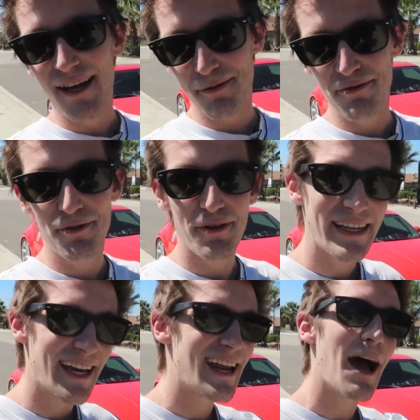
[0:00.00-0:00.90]
you guys so much for
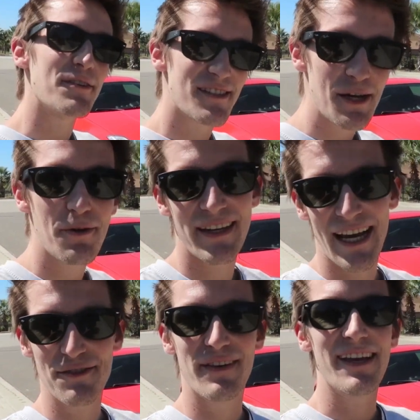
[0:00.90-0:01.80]
tuning in. I'll see you in the
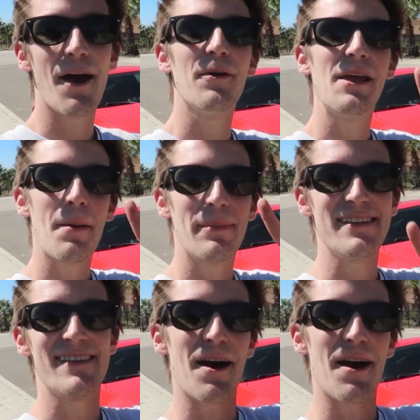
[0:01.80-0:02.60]
next video. Peace